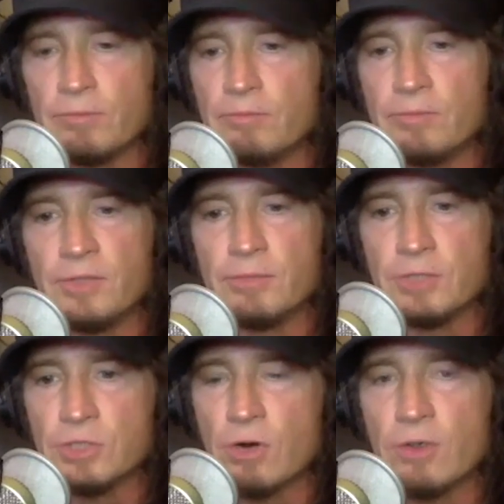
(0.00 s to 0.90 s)
the
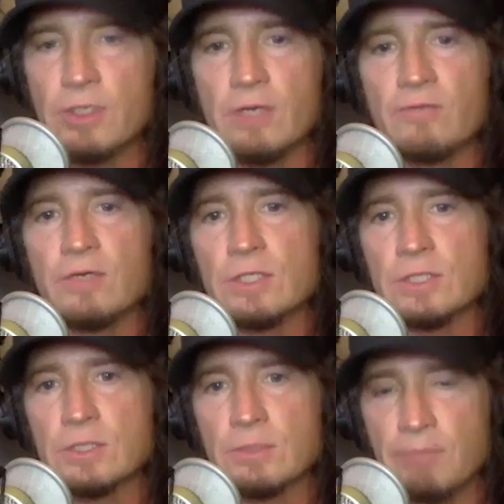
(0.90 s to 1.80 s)
majority of
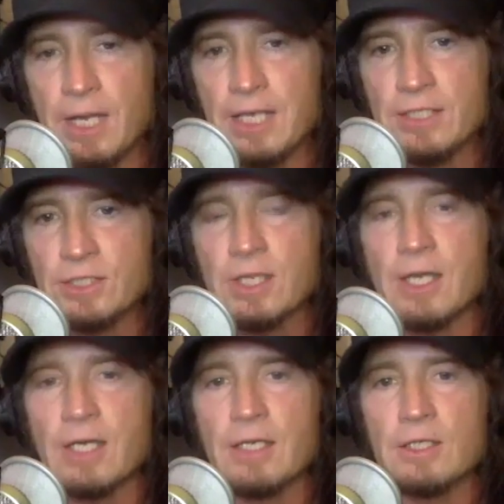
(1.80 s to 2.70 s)
his
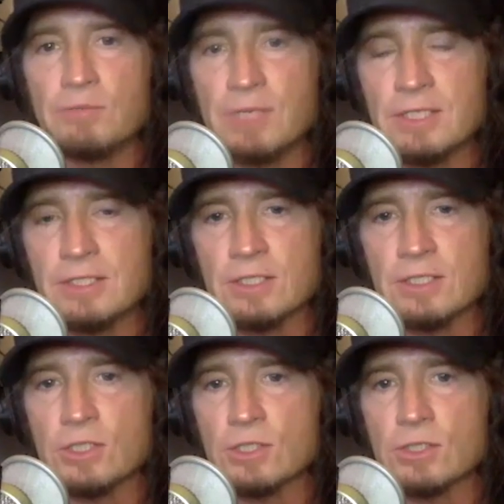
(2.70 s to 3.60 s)
mainstay, his business,
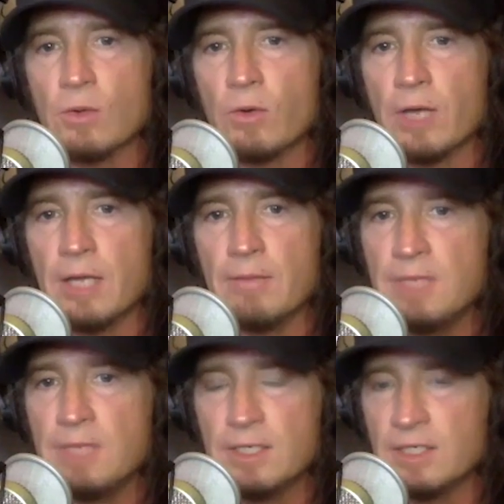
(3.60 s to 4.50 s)
just
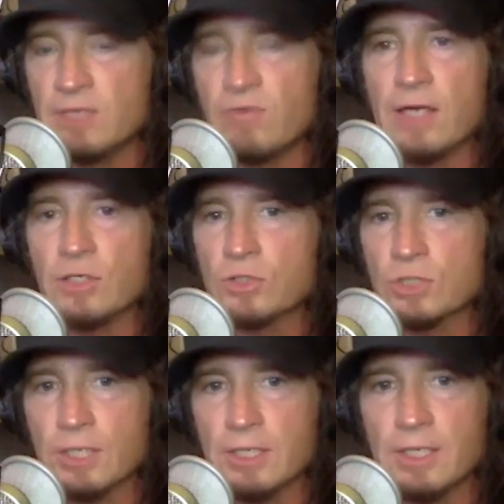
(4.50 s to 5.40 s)
immediately vanished,
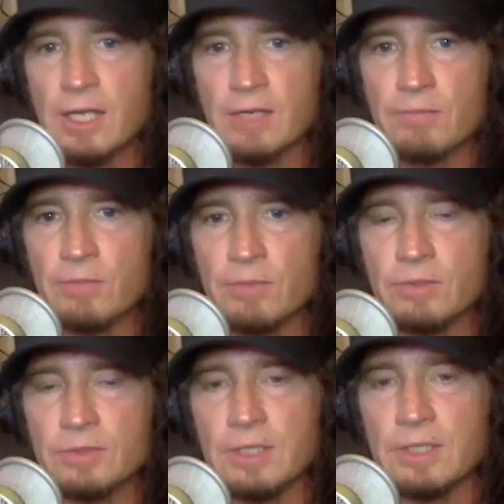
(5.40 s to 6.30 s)
just like a lot of people
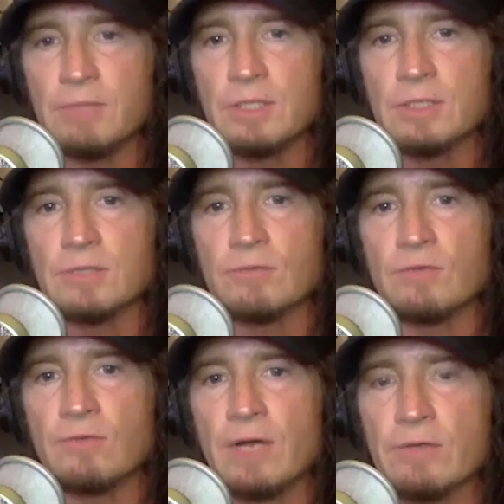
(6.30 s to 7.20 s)
did because of the
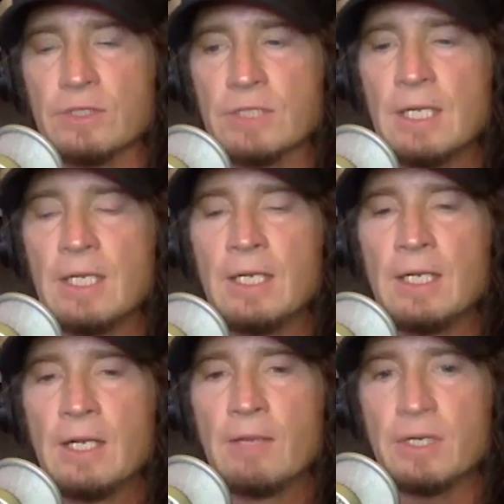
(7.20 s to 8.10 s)
virus.
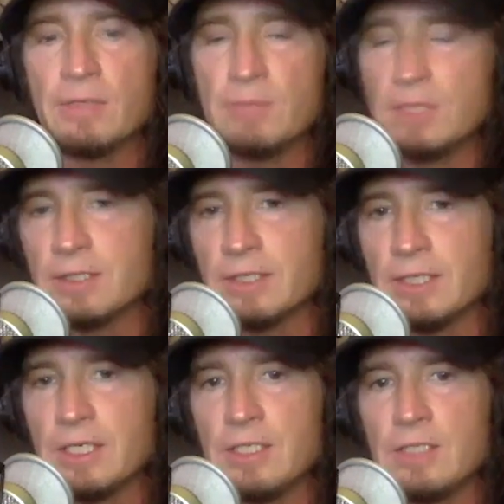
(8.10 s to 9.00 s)
But immediately
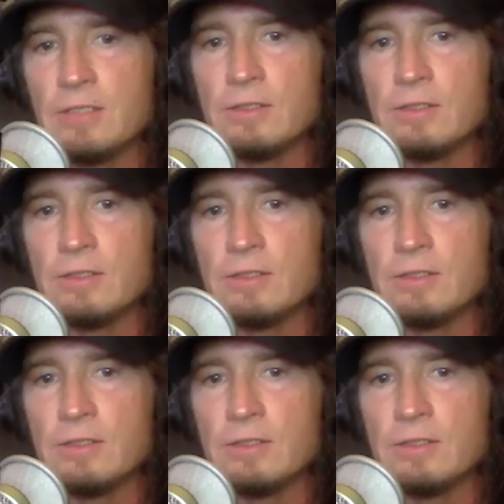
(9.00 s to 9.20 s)
he,